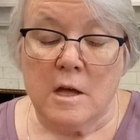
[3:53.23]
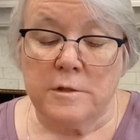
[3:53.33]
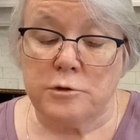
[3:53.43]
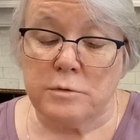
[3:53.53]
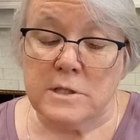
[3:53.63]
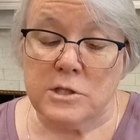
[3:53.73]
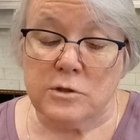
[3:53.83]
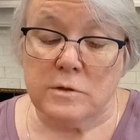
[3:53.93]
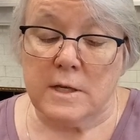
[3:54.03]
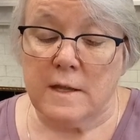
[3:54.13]
The tree
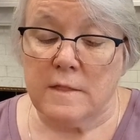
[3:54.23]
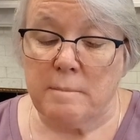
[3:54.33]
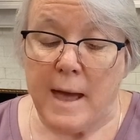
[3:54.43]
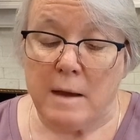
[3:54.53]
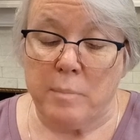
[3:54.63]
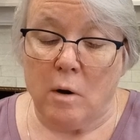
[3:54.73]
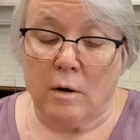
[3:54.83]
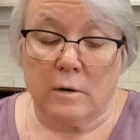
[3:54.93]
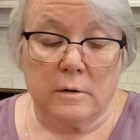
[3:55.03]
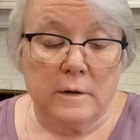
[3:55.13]
stood in the back
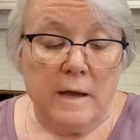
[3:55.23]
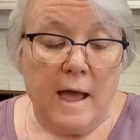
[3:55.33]
parlor,